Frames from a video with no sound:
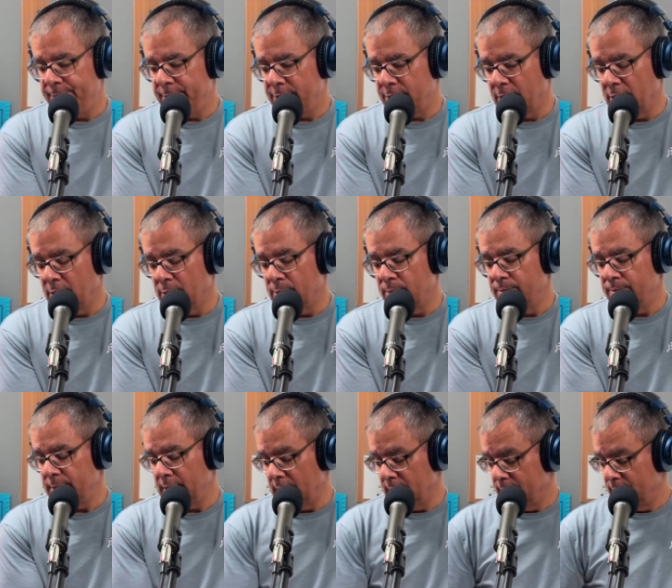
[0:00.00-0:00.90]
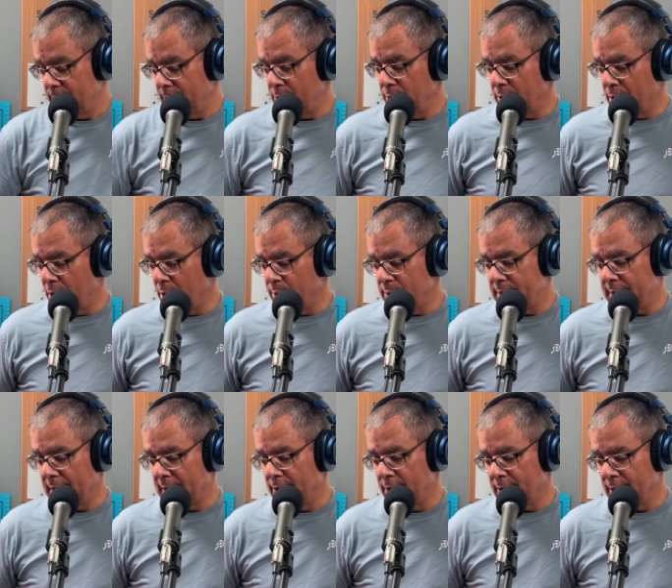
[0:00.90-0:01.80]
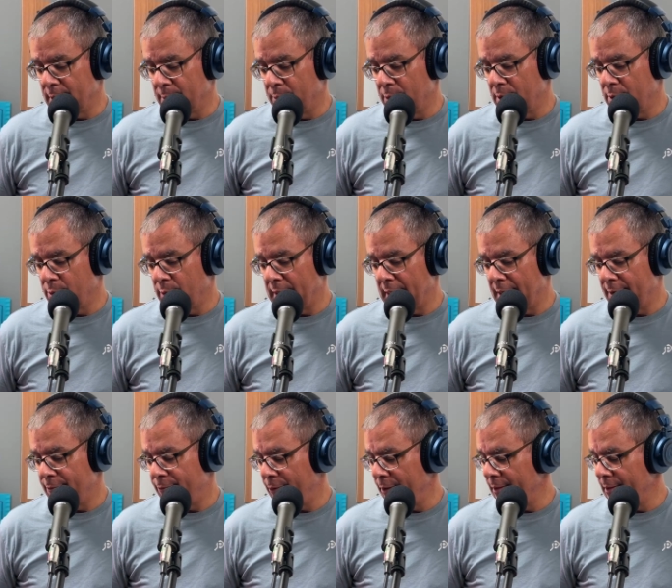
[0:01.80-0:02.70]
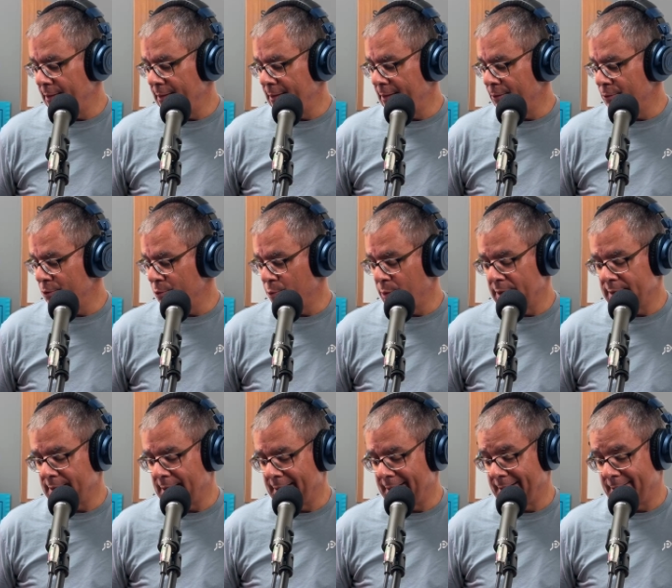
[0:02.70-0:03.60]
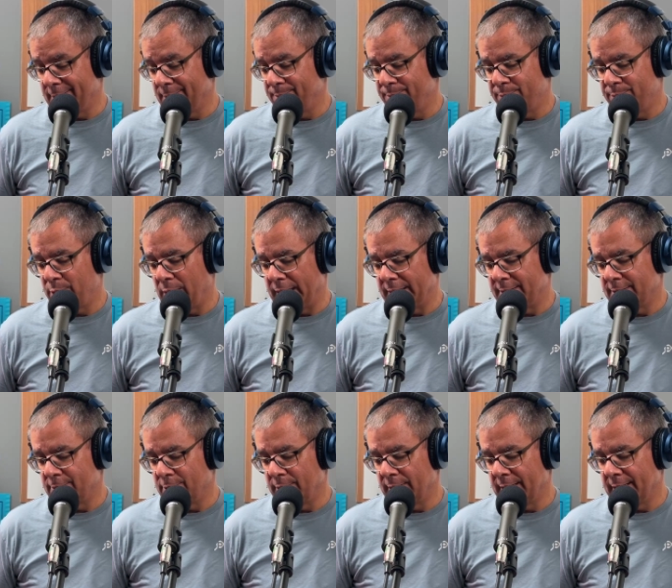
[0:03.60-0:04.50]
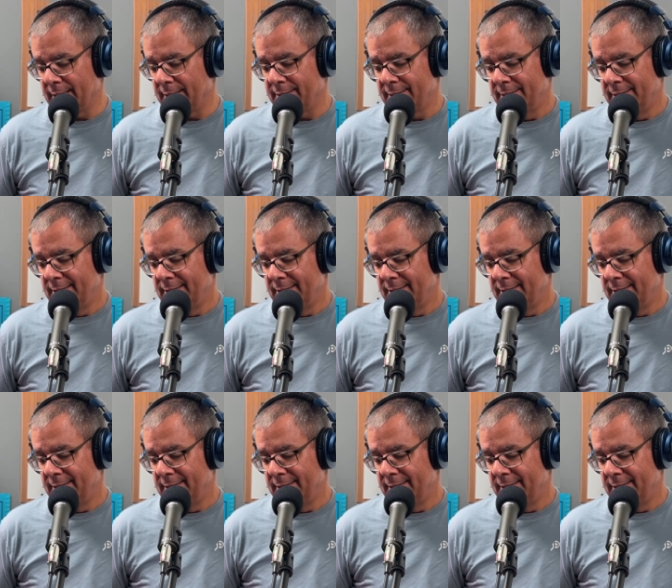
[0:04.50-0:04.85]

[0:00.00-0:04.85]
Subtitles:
So you can always take a look at the book without feeling there's a risk. I think the price is only like,